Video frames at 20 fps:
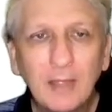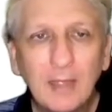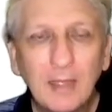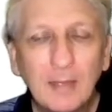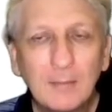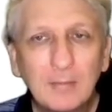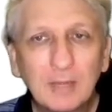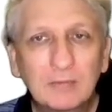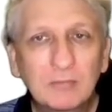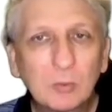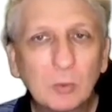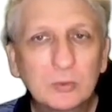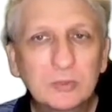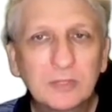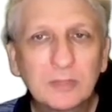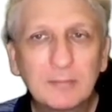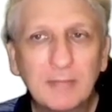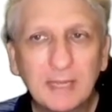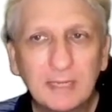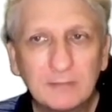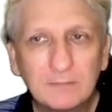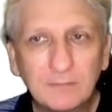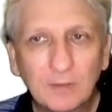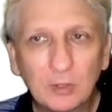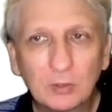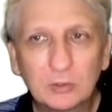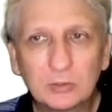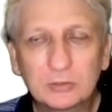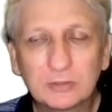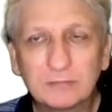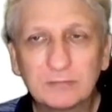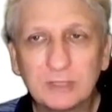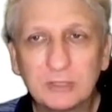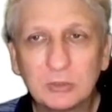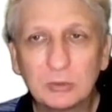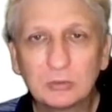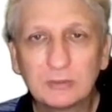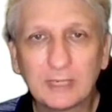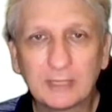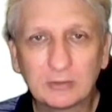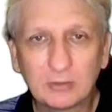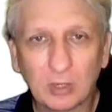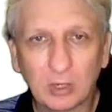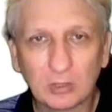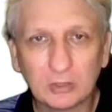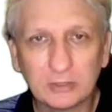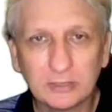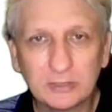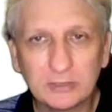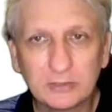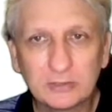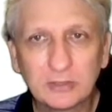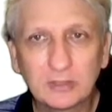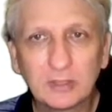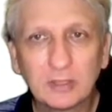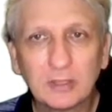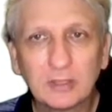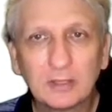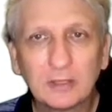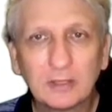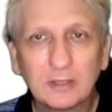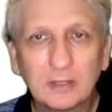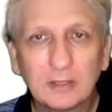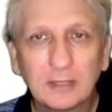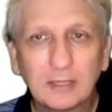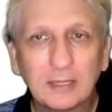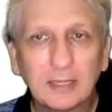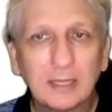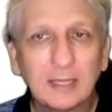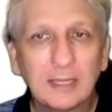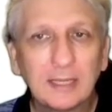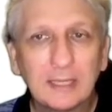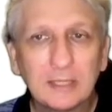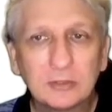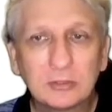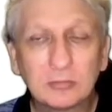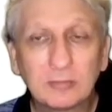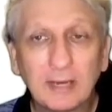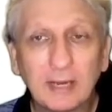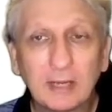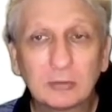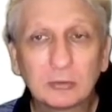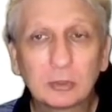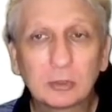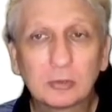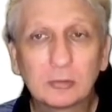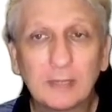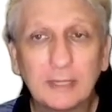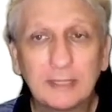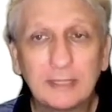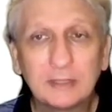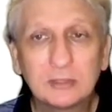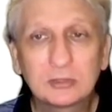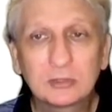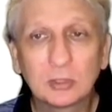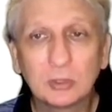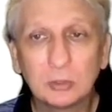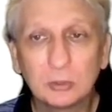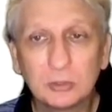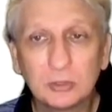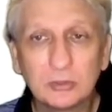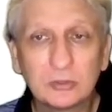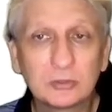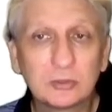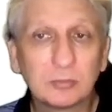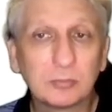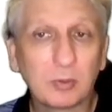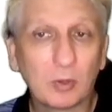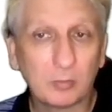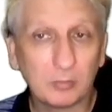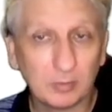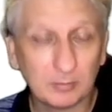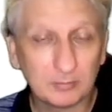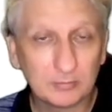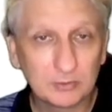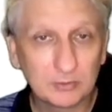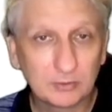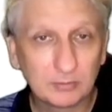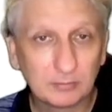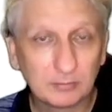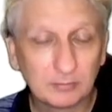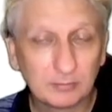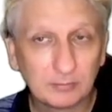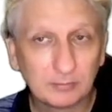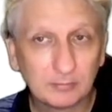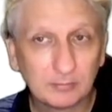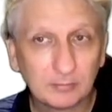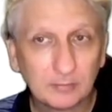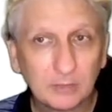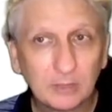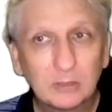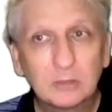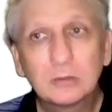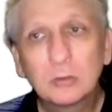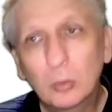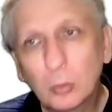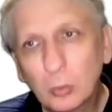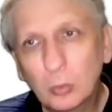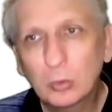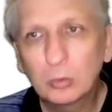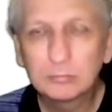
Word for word: But of course, the main focus of digital technologies is around creating solutions to problems or